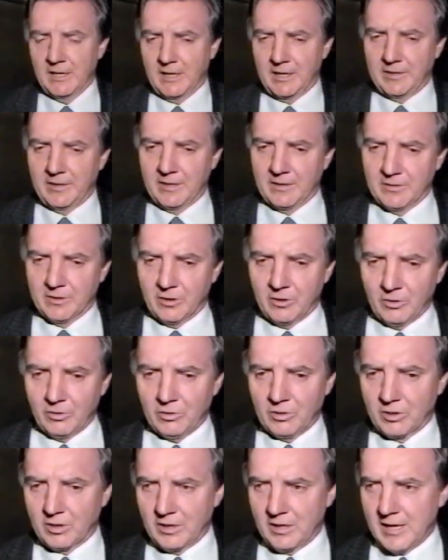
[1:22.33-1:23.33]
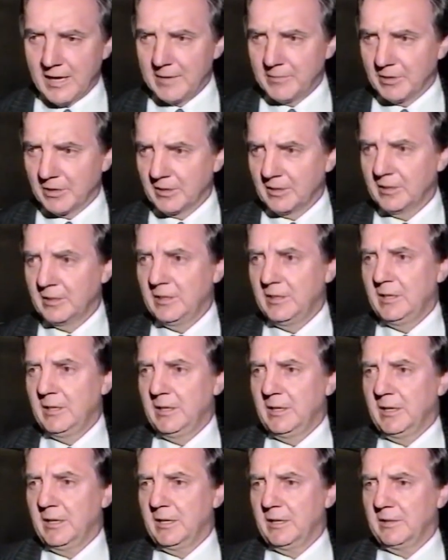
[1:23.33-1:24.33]
I think the whole climate
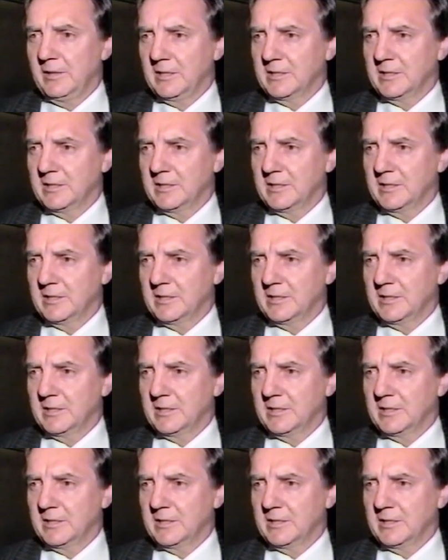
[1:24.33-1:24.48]
uh,